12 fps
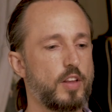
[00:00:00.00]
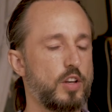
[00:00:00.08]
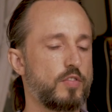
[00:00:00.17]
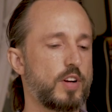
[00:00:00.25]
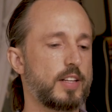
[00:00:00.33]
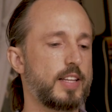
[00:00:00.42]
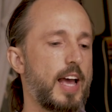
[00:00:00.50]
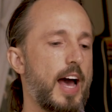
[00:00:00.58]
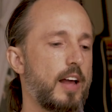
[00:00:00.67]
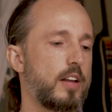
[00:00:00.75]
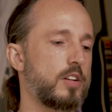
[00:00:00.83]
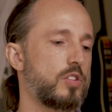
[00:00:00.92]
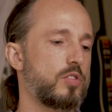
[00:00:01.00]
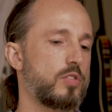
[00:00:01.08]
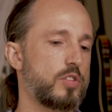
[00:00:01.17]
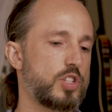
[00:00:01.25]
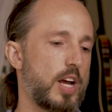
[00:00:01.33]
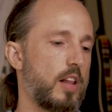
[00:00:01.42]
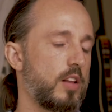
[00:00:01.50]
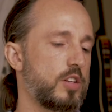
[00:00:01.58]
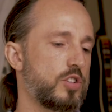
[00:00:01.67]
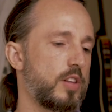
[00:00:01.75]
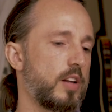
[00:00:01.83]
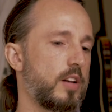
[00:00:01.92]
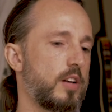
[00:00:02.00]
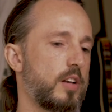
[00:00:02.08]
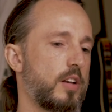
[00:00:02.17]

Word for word: Then you've got the added challenge that